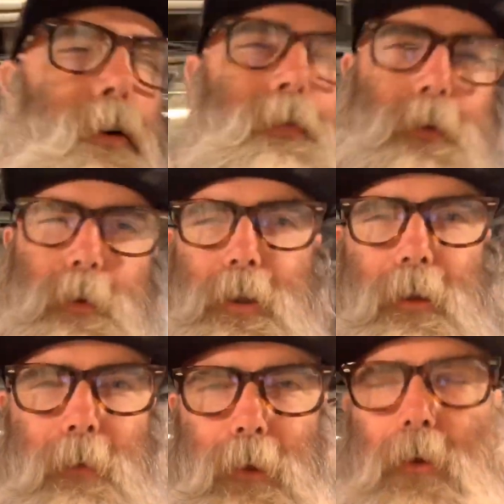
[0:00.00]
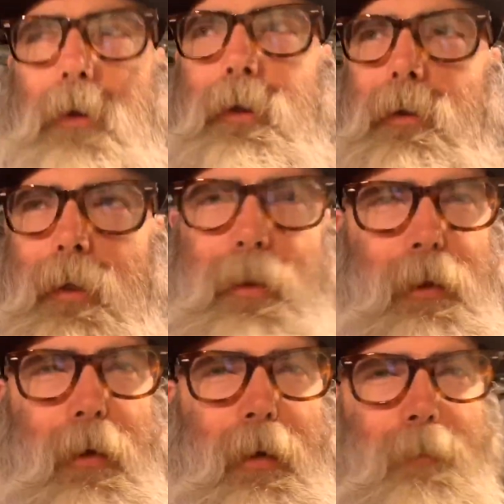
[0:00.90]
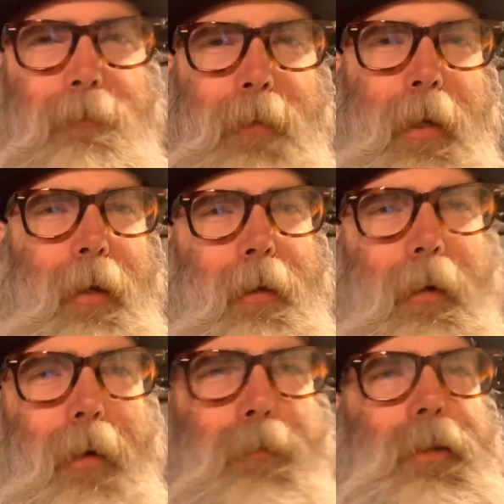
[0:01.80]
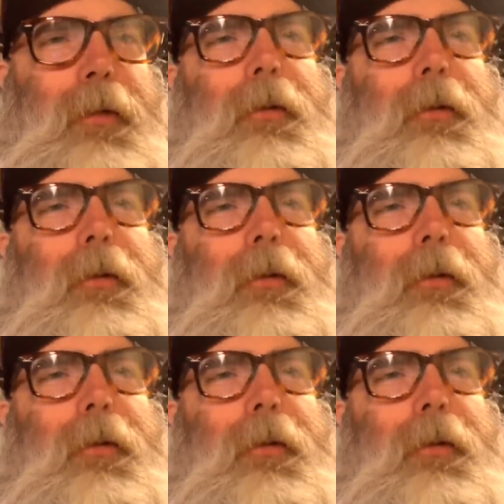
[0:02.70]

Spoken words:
it was still recording all that time. I'm dealing